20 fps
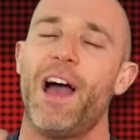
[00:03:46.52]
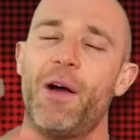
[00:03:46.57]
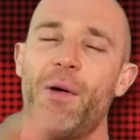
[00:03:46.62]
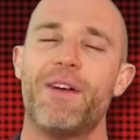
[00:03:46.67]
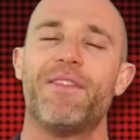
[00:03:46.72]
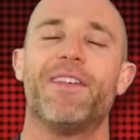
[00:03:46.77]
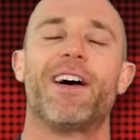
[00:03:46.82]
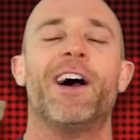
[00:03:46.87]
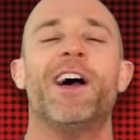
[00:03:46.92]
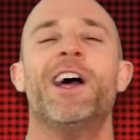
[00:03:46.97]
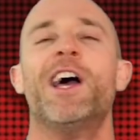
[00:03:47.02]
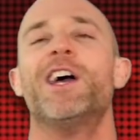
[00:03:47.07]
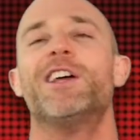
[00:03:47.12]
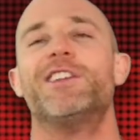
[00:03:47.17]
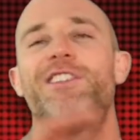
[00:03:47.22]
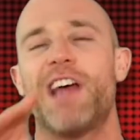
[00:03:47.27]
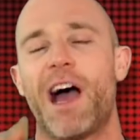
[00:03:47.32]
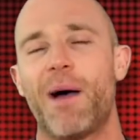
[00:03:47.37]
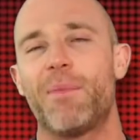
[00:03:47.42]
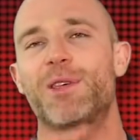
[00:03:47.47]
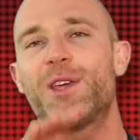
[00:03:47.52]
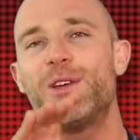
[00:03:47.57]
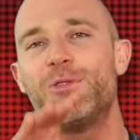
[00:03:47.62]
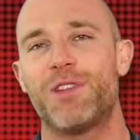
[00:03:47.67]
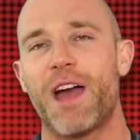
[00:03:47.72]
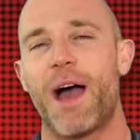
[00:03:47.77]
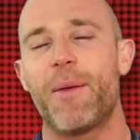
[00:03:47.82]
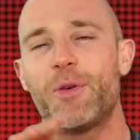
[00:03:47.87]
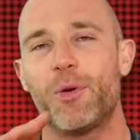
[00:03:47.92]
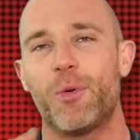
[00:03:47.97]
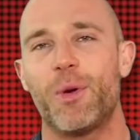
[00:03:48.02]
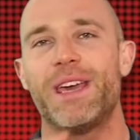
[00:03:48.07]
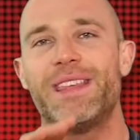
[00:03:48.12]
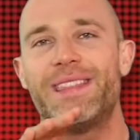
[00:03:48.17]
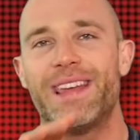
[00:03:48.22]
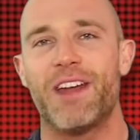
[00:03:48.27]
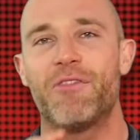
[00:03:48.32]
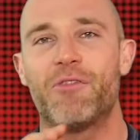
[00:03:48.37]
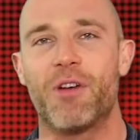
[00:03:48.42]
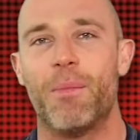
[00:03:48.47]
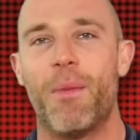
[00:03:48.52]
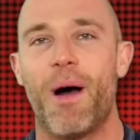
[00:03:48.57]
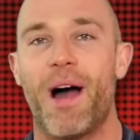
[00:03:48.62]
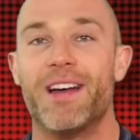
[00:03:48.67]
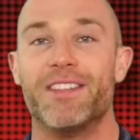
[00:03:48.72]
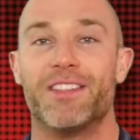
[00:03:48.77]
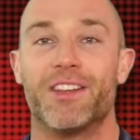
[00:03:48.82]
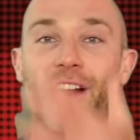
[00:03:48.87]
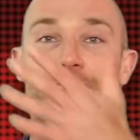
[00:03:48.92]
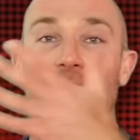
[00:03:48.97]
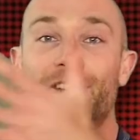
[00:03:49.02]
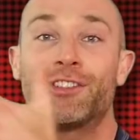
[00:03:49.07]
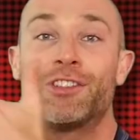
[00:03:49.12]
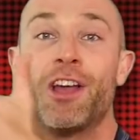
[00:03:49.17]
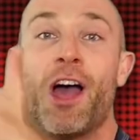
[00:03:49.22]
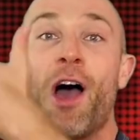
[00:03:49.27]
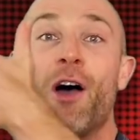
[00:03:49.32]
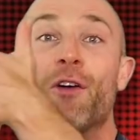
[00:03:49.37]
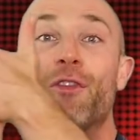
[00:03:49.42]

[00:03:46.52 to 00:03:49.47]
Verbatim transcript: However, WWE then reminded us,